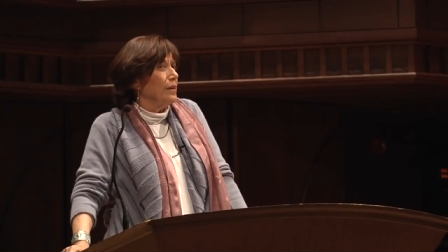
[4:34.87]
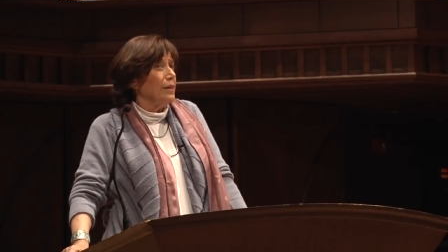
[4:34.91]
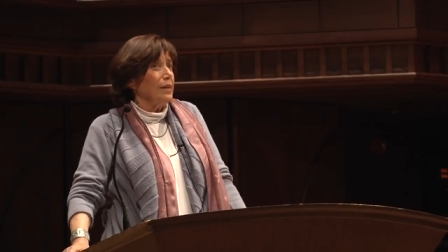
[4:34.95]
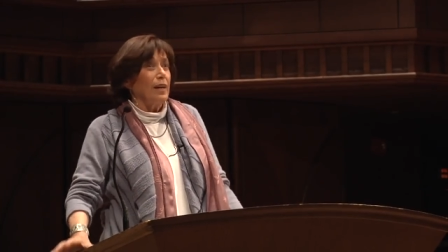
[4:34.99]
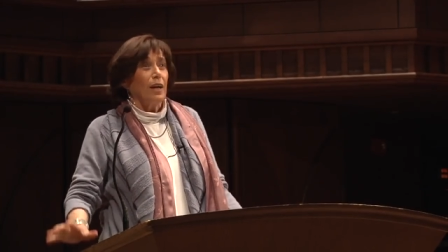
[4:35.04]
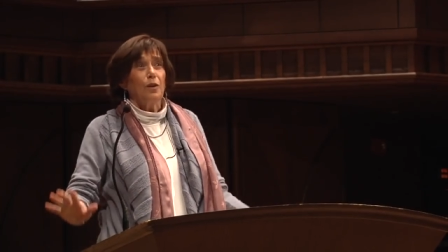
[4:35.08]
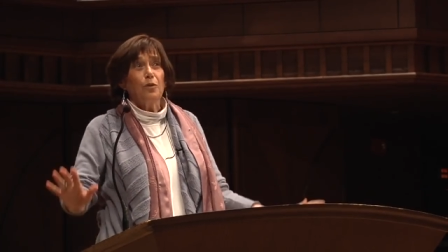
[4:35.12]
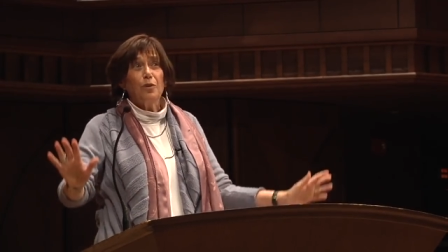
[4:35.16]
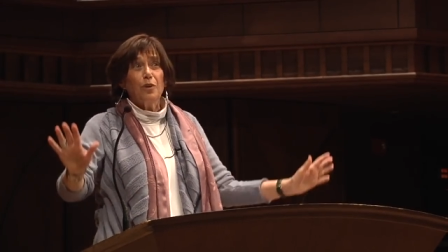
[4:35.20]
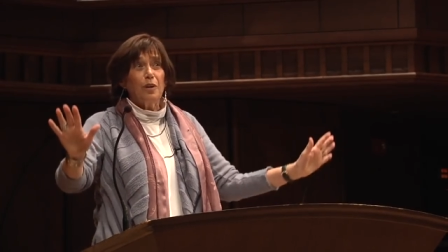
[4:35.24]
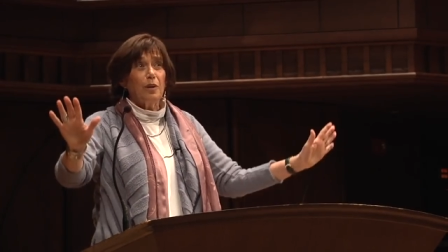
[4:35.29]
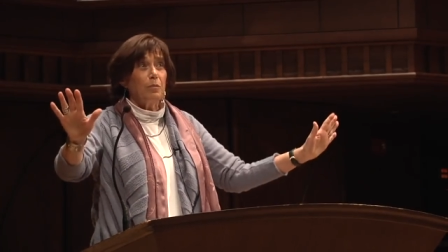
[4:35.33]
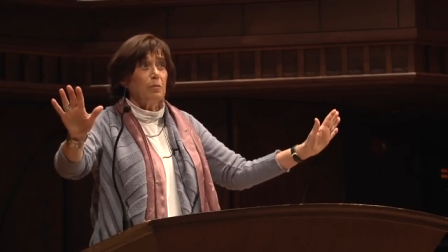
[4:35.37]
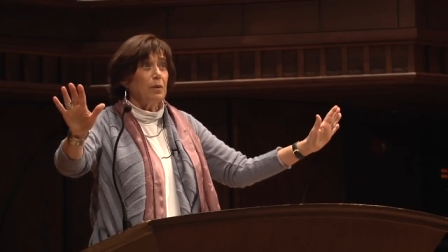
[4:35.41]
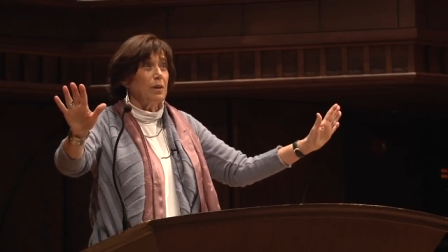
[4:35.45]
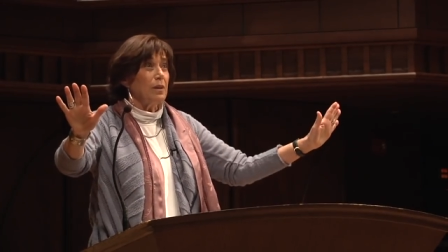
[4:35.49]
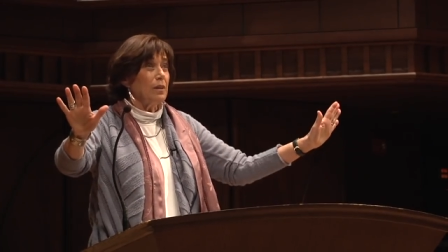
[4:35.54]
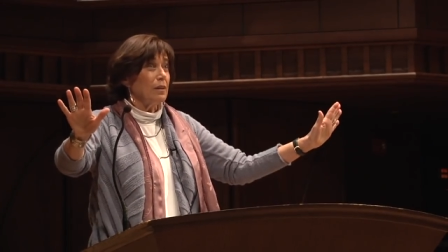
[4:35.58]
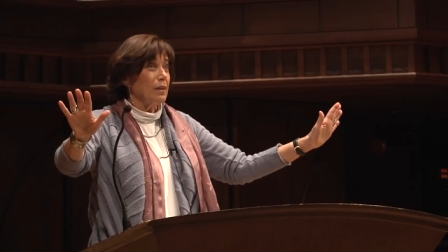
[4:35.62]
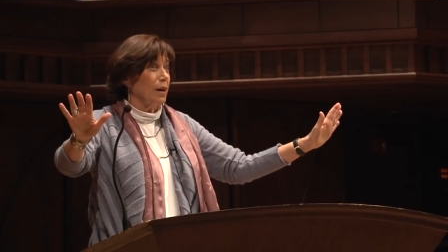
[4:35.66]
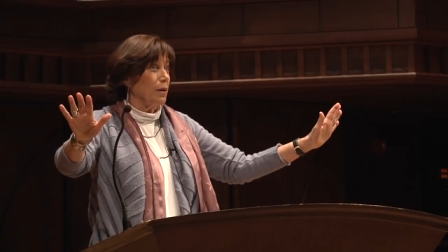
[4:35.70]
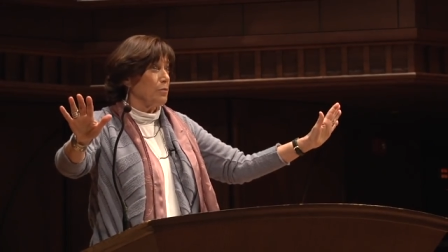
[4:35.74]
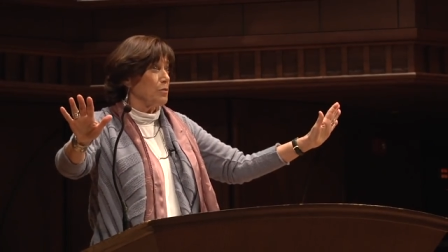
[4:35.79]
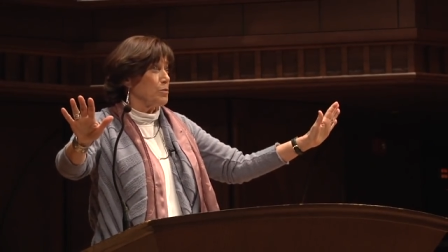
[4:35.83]
Can you hear me?
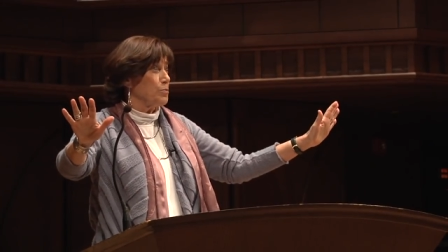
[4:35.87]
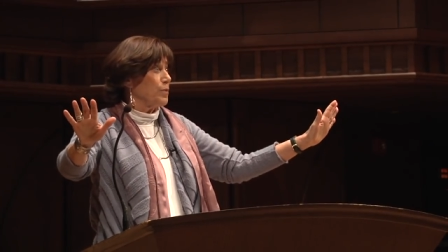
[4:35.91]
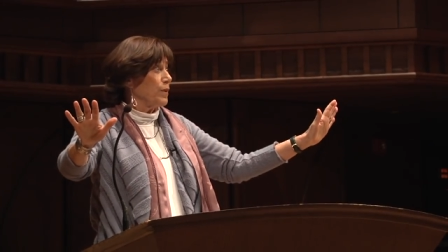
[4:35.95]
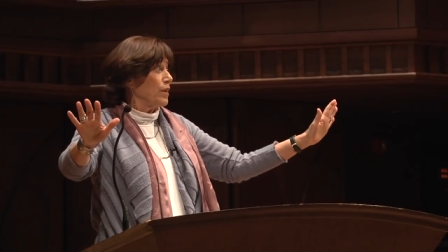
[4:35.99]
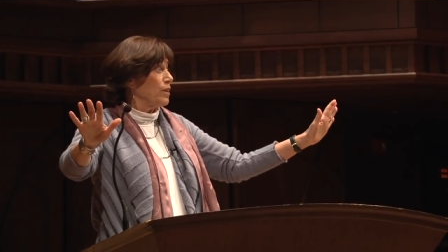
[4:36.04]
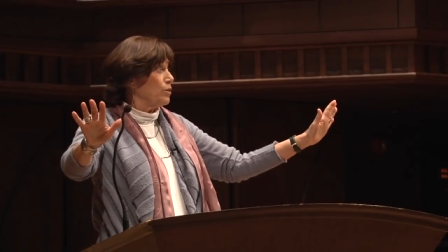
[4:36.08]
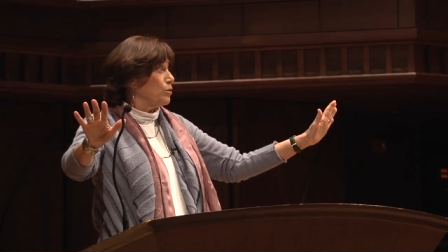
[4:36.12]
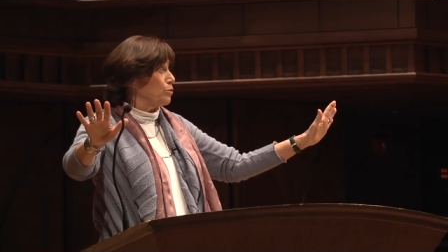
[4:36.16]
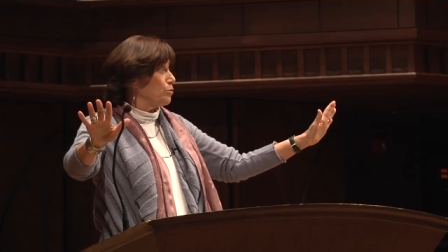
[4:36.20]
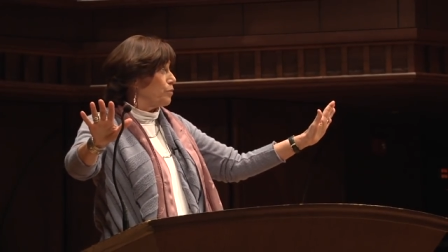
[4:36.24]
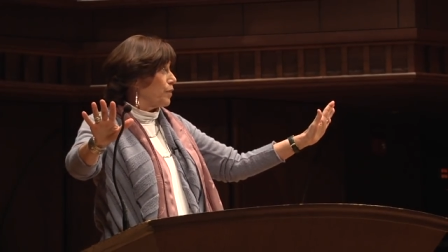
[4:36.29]
I'm speaking too